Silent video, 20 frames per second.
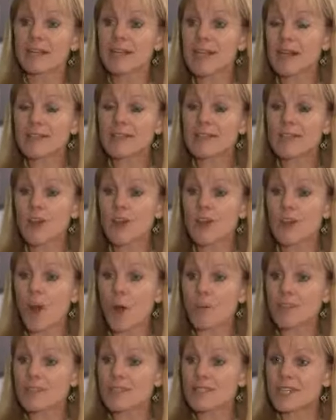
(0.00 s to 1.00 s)
Now, it's not a
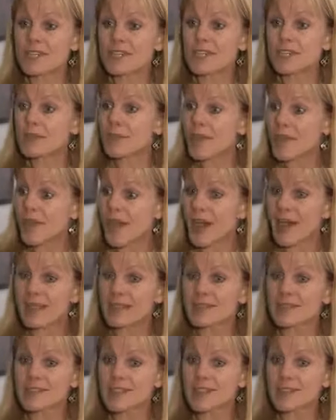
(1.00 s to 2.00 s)
competition with
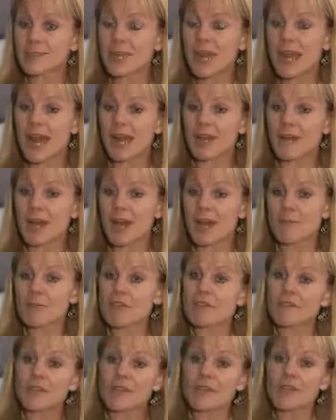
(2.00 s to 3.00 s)
AIDS and malaria,
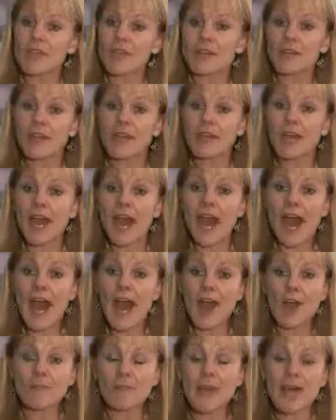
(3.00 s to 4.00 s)
but if you think
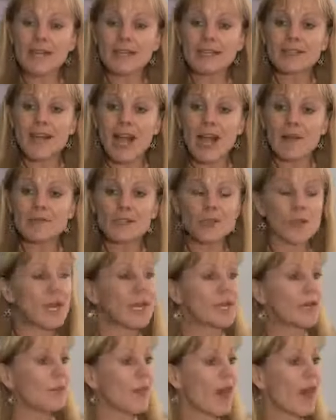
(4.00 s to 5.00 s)
how many times you
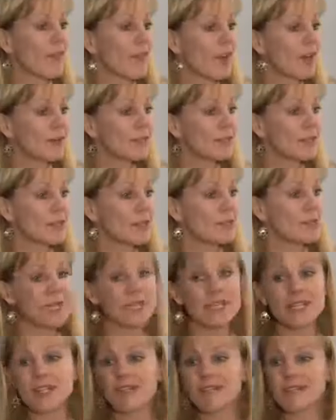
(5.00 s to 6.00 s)
hear about those in the
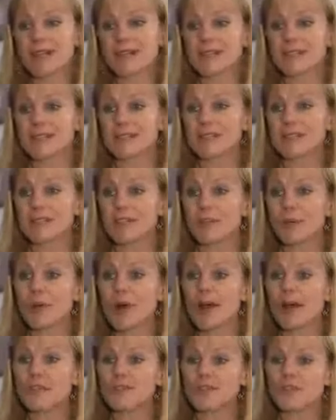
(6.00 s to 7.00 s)
media versus
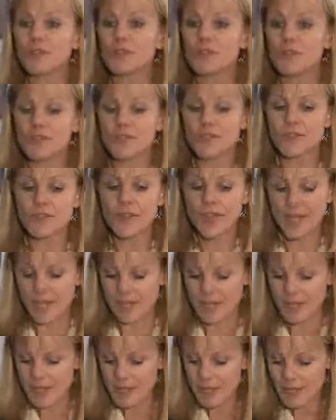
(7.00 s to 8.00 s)
stillbirths. You can
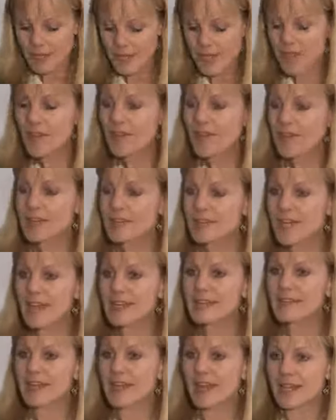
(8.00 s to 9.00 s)
see that the
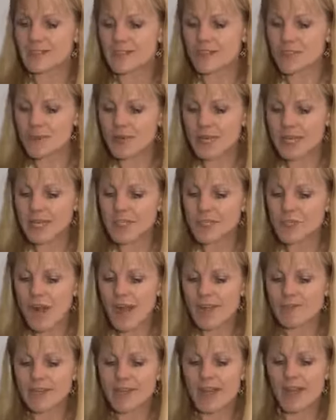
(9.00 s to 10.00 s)
data isn't really
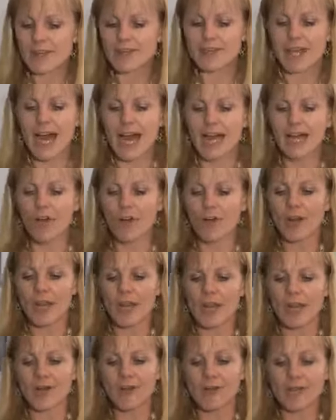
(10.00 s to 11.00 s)
driving our dialogue
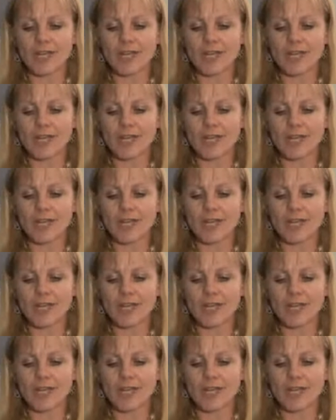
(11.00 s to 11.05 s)
here.